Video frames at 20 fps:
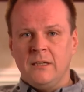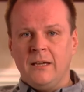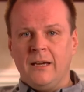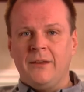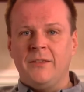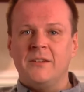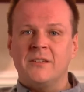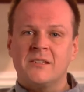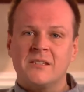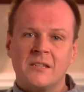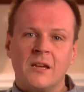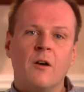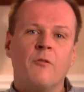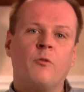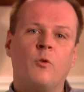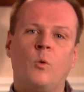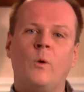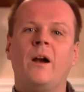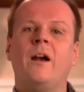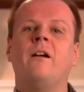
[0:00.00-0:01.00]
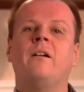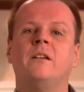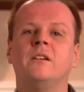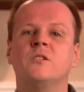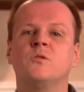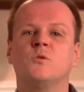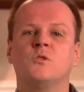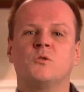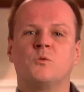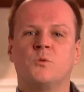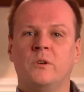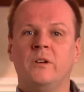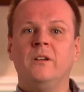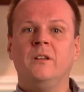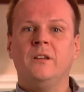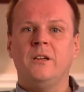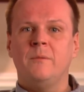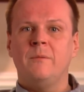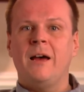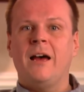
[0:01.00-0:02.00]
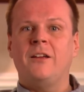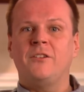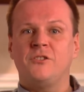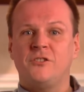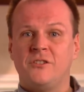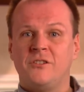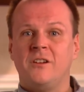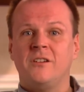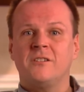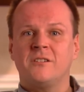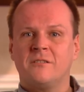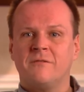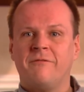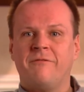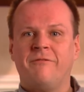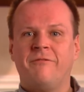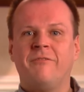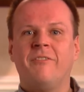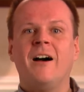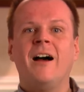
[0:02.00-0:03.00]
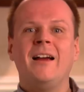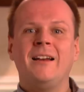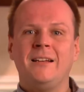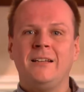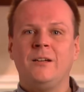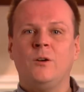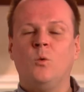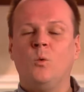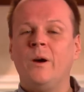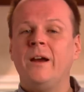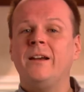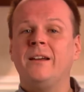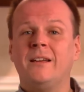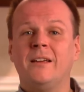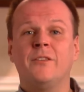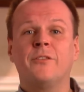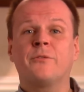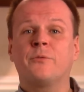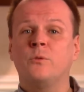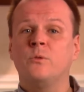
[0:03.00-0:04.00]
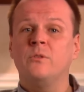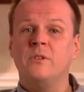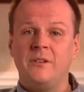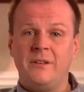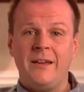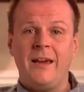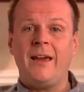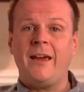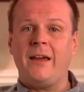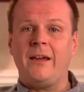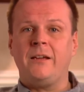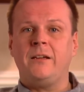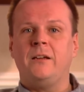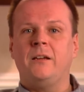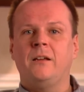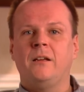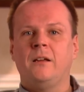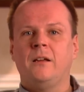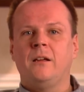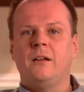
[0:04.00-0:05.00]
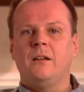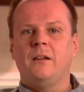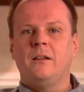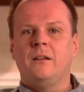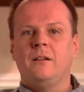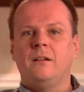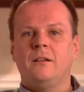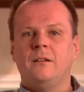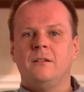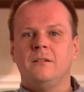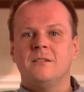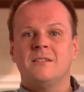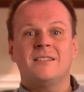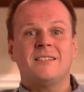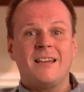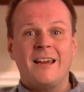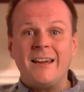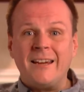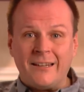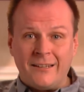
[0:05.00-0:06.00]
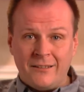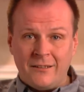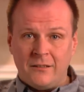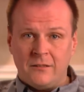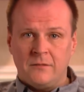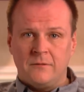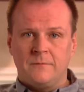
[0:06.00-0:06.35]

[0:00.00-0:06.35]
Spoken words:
And the self-awareness was really about just finding a way to get through the day sane.